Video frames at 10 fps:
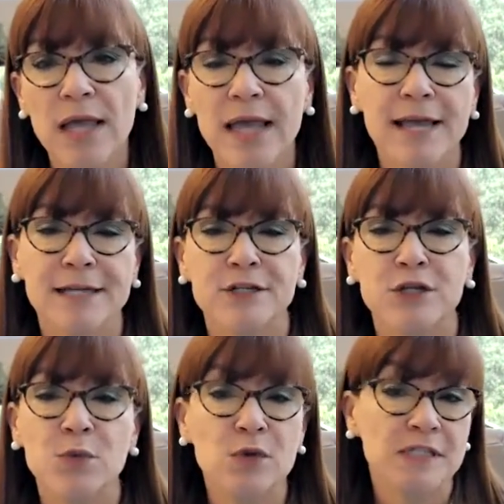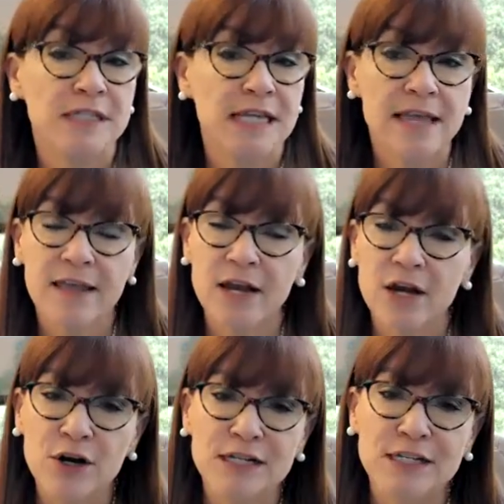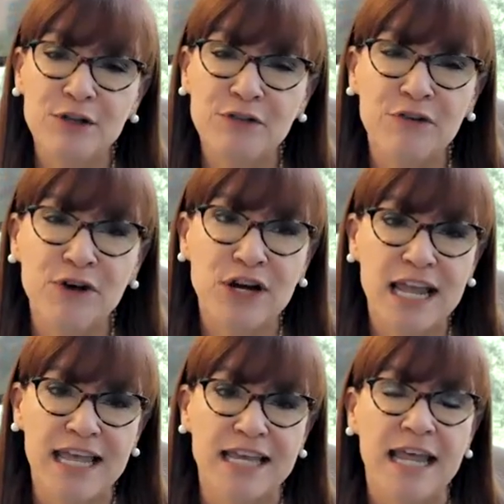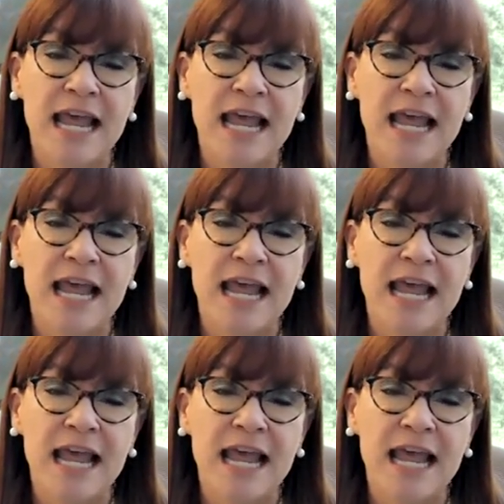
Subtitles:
and you will stay there until the very end.